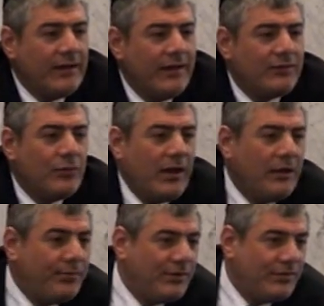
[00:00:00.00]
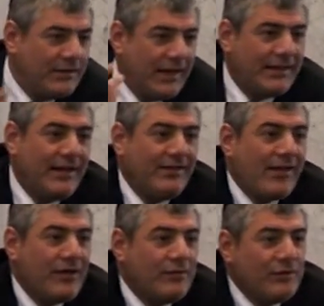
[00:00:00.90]
and to help you to take things
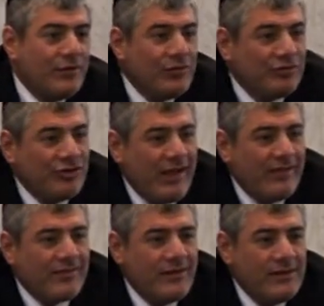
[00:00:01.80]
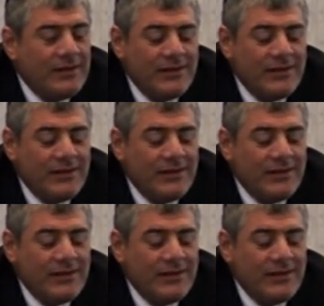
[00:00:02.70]
out of your chest,